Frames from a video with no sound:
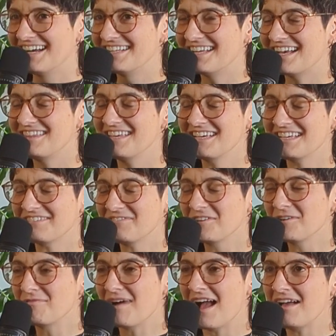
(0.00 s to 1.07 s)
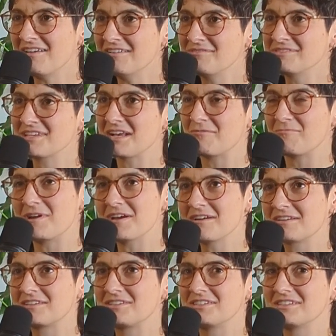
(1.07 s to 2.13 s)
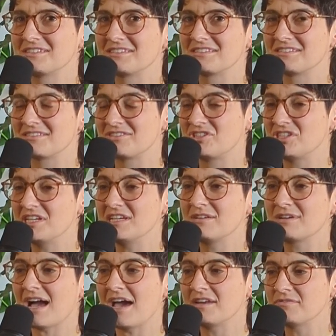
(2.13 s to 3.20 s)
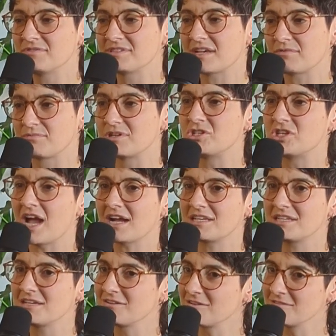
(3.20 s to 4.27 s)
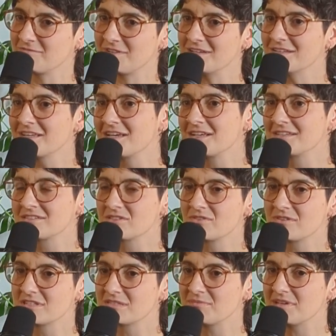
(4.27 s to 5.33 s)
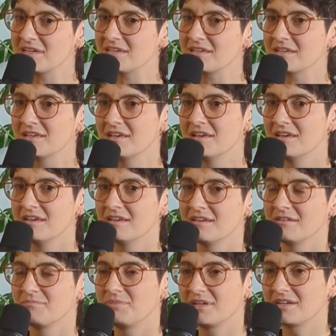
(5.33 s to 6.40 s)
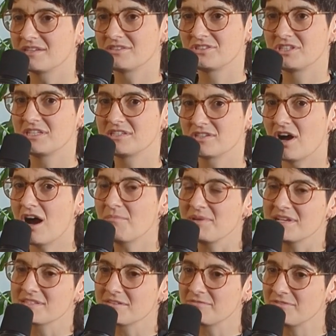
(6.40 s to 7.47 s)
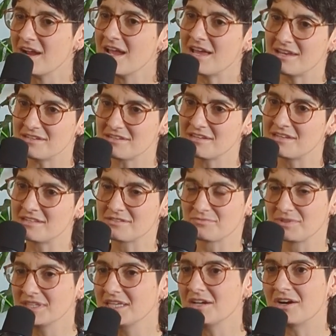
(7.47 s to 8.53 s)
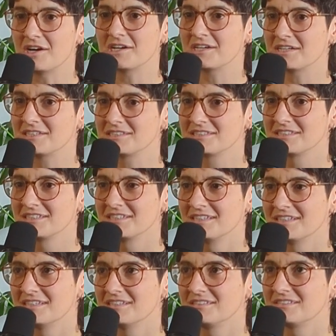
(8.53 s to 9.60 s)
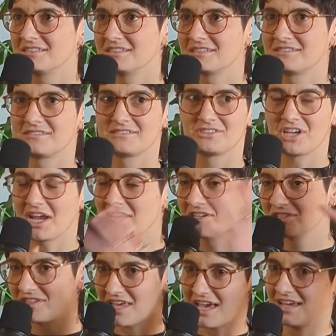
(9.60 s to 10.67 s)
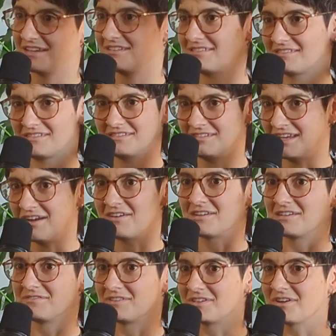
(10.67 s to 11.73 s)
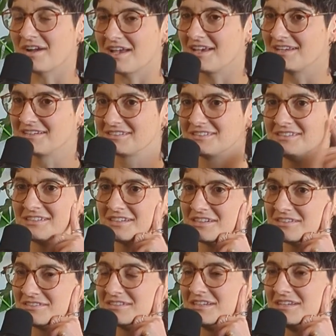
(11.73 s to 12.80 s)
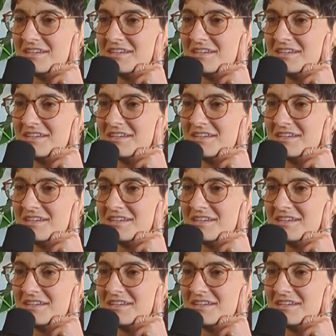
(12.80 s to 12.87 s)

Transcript: And I think for a while it was like weird because she kind of was like rejecting her feelings towards me because she saw me as a friend, and it's really hard to change that narrative in your head, you know?